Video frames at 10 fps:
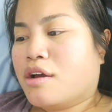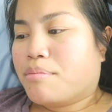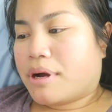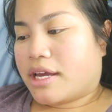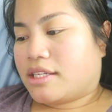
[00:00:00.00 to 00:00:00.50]

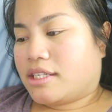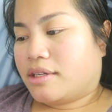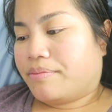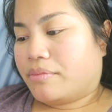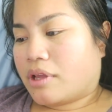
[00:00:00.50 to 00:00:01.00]
But
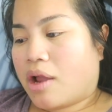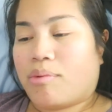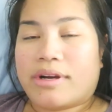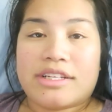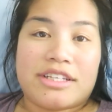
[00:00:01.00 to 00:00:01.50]
I
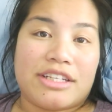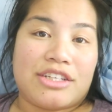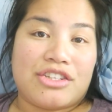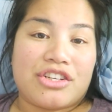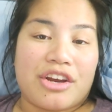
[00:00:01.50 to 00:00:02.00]
wanted to
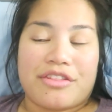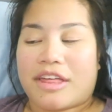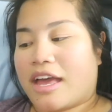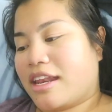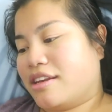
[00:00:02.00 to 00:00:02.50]
share
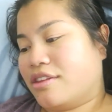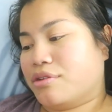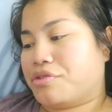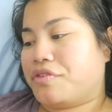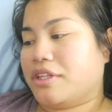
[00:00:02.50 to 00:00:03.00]
that
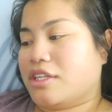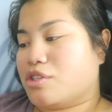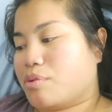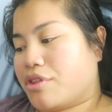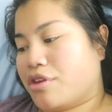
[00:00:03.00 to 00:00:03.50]
those
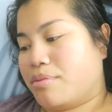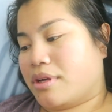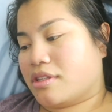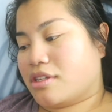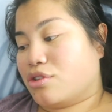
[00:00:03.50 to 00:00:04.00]
feelings with you
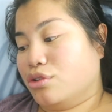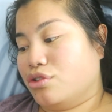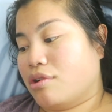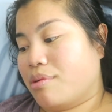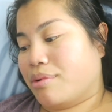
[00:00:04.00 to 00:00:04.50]
because I told
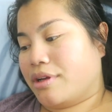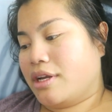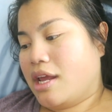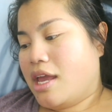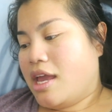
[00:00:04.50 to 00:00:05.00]
you I would.
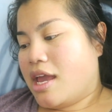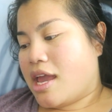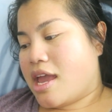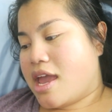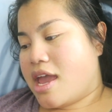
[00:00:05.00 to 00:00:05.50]

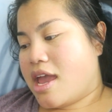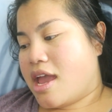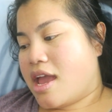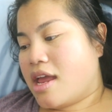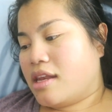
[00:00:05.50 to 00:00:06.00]

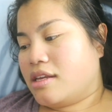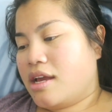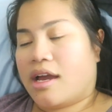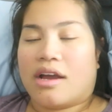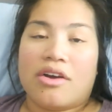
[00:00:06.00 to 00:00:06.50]
And
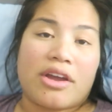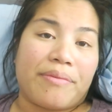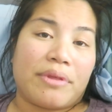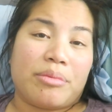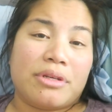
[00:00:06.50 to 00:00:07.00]
yeah,
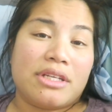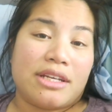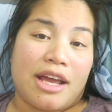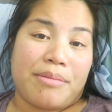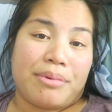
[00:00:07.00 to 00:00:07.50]
okay, I'm gonna take
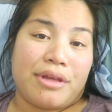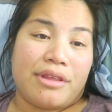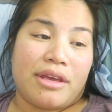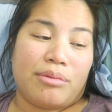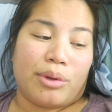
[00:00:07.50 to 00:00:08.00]
a nap and
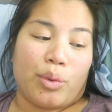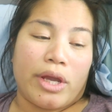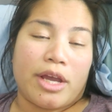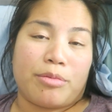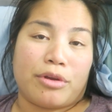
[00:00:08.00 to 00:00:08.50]
then we're gonna
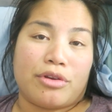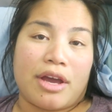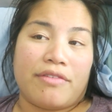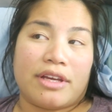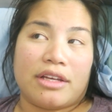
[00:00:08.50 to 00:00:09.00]
wake up, we're gonna do
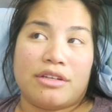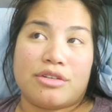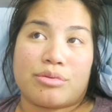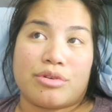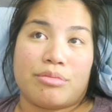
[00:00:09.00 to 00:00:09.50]
advent
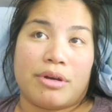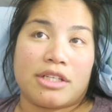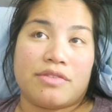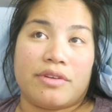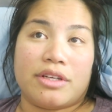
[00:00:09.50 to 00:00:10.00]
calendars, we're gonna do
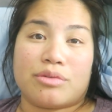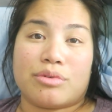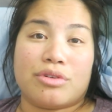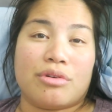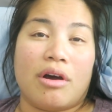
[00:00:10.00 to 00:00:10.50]
unboxing videos,
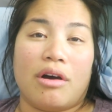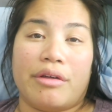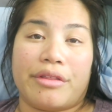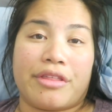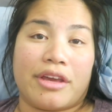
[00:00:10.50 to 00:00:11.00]
we're gonna do
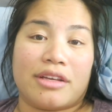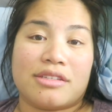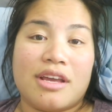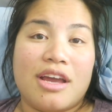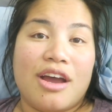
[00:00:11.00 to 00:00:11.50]
all of the
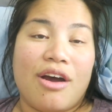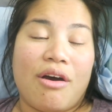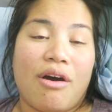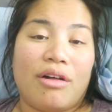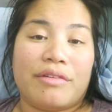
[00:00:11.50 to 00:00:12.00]
things.
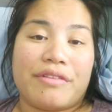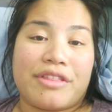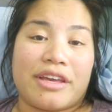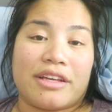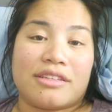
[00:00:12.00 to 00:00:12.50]
All of the
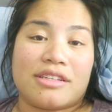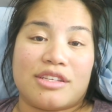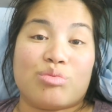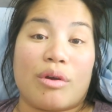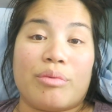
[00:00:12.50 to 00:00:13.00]
things
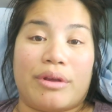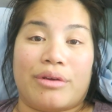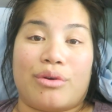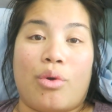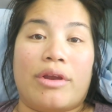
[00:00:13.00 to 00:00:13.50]
is what we
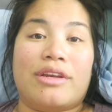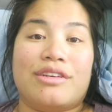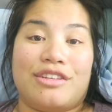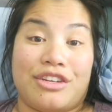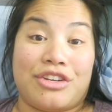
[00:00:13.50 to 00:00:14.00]
are going
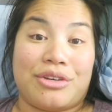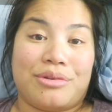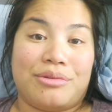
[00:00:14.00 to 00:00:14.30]
to do.